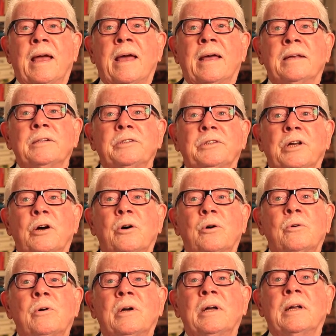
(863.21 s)
And
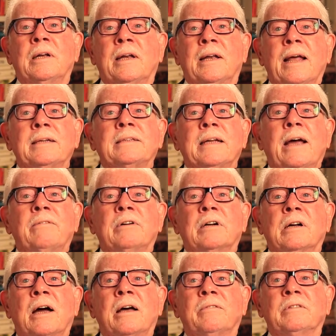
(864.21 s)
so let's have
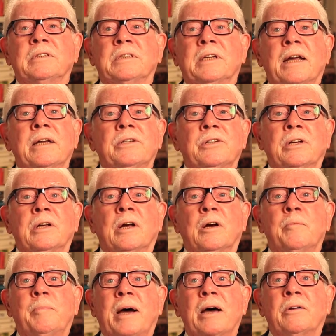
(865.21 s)
a conversation
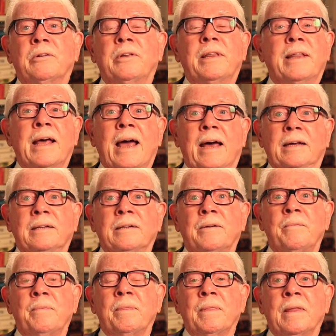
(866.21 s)
about that
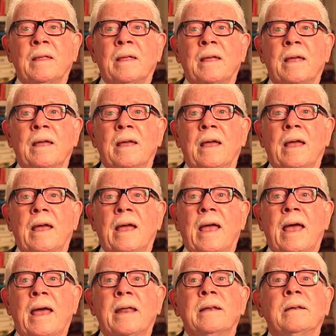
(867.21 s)

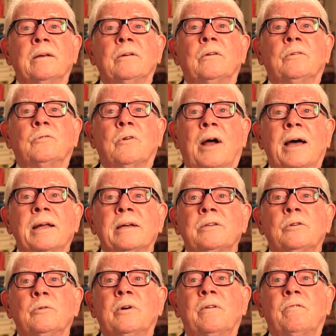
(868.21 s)
and try
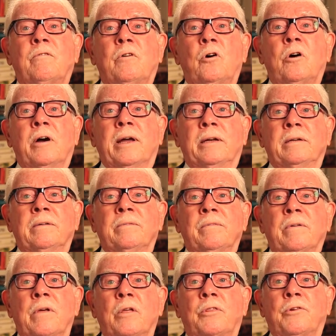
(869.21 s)
to avoid
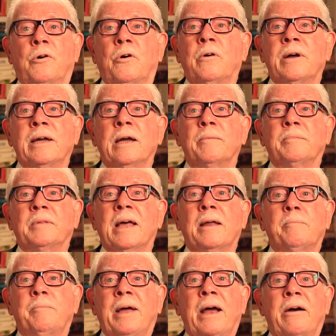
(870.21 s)
throwing up
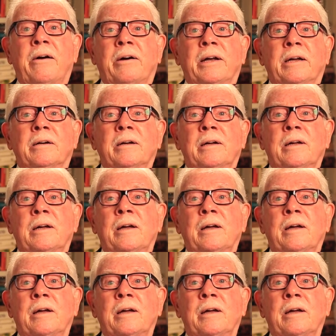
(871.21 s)
that barrier